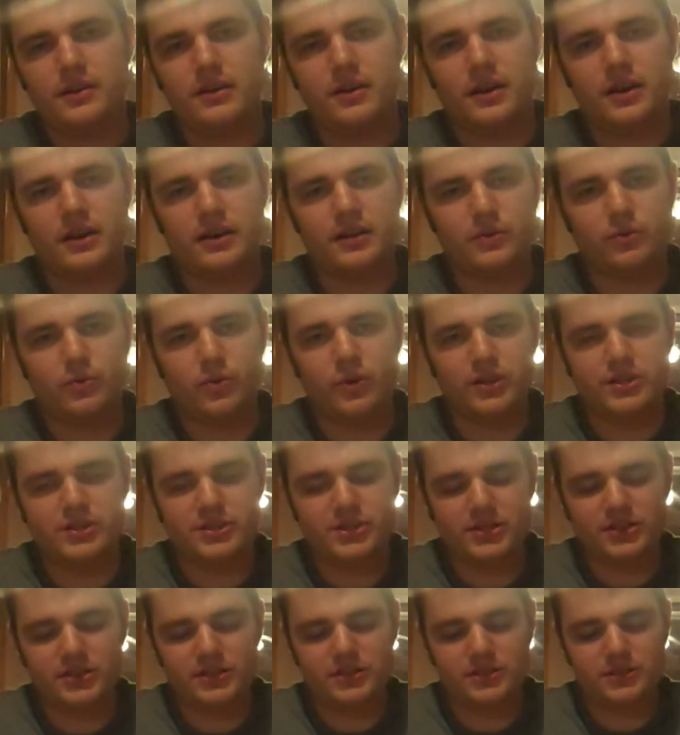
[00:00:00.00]
Any
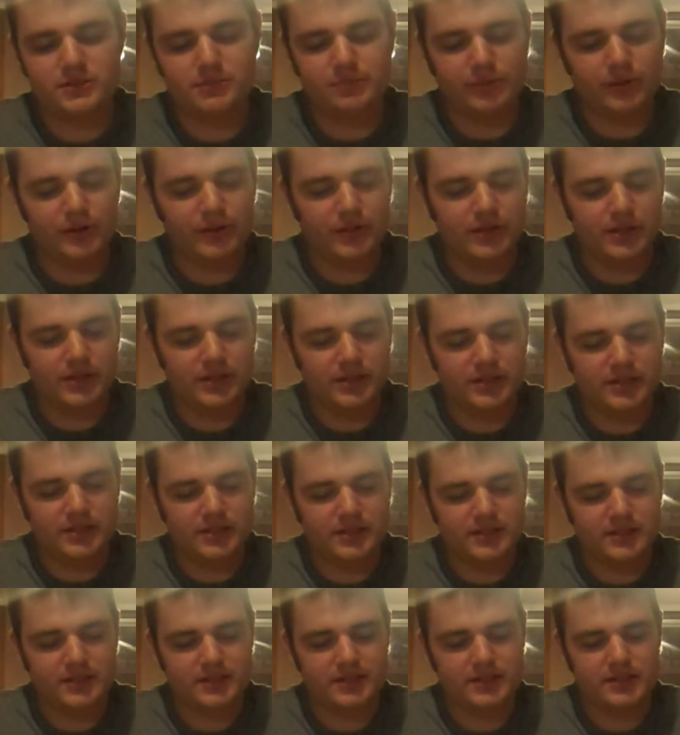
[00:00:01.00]
questions,
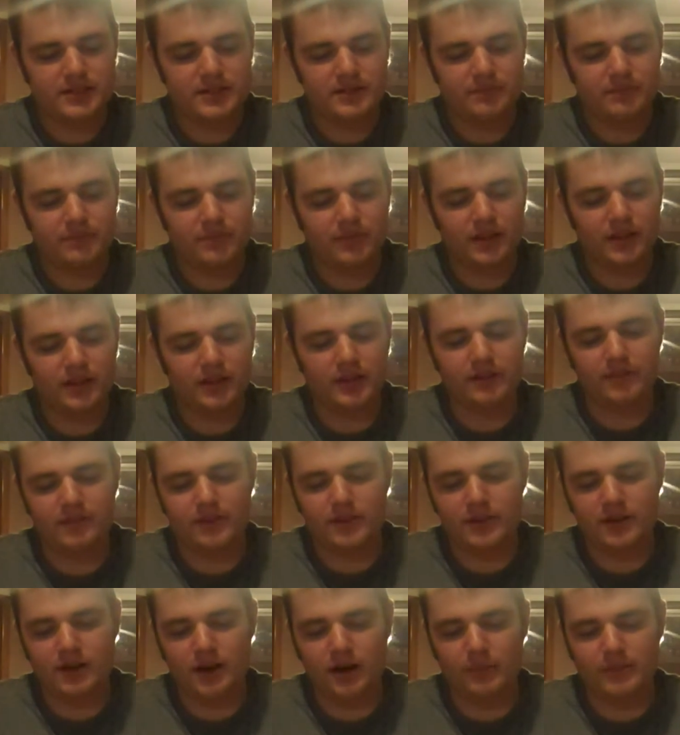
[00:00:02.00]
please leave in
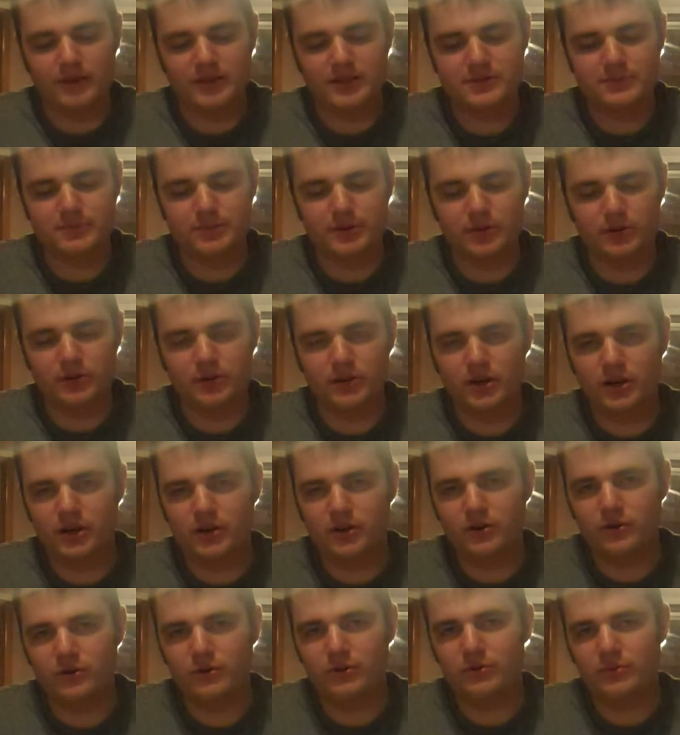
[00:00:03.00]
the comments
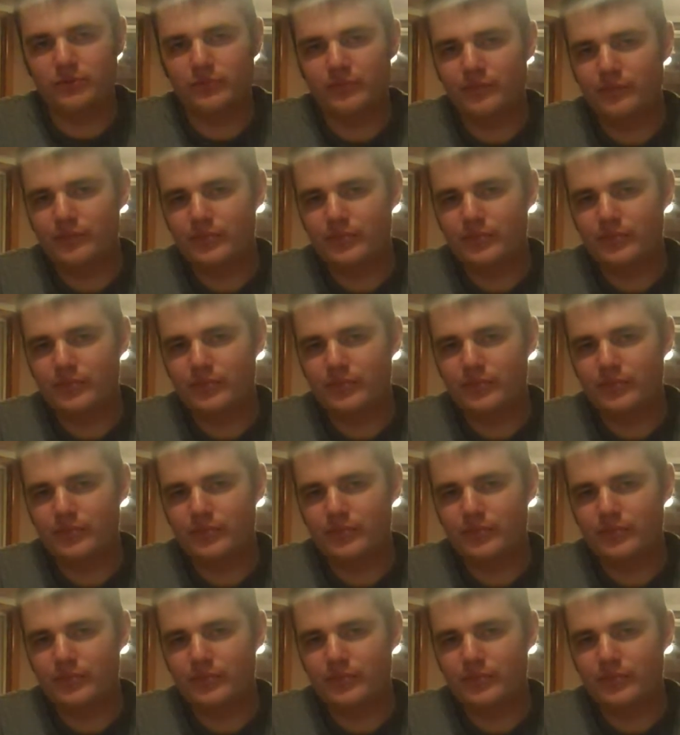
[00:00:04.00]
below.